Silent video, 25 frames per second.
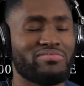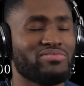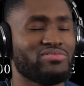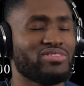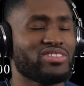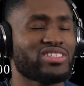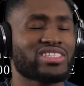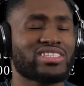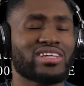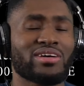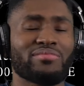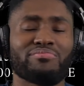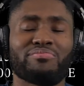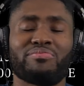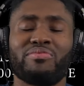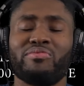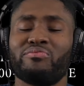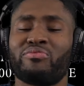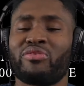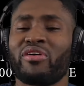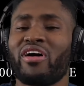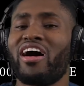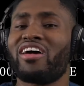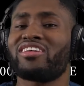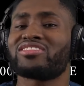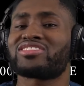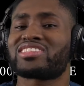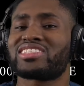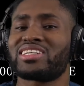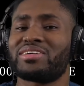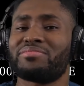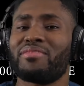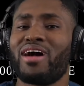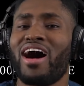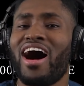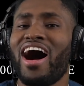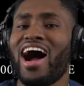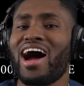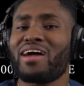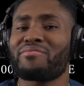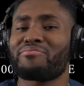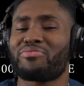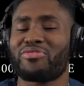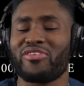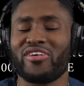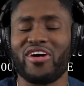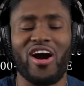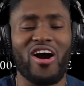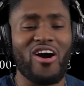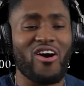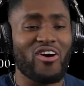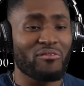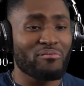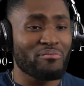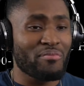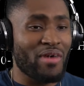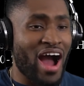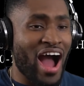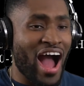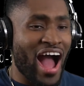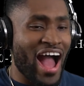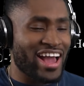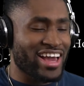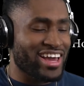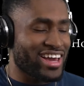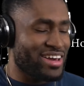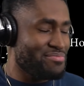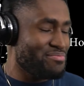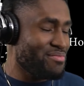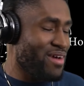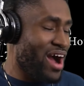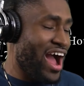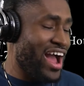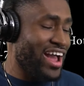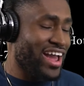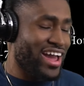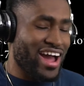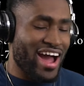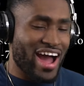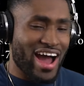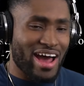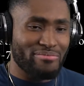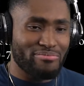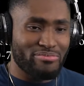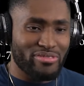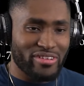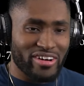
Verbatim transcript: so, bro, Samad, bro, my my God,